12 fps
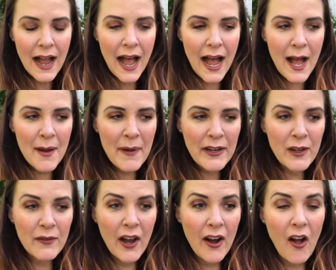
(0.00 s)
Um, and
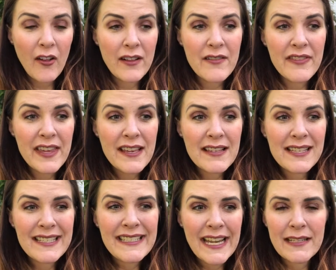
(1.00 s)
you've got all of these
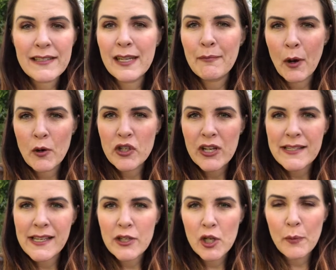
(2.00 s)
dense
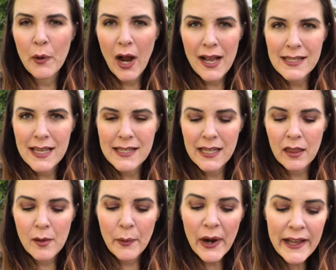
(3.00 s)
emotions as you're
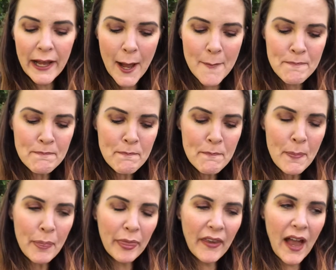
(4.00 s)
processing the breakup.
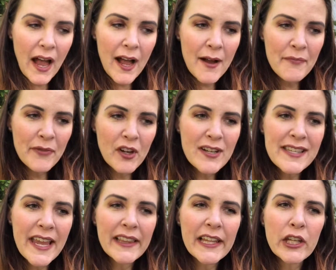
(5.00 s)
Um, they're
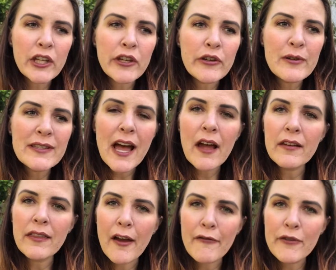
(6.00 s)
saying like use that
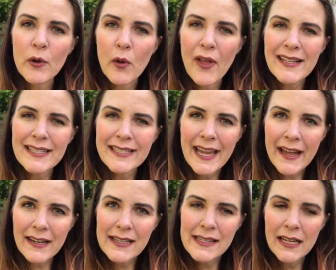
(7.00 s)
that fuel, that
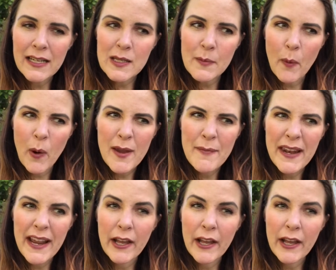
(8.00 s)
sadness, that disappointment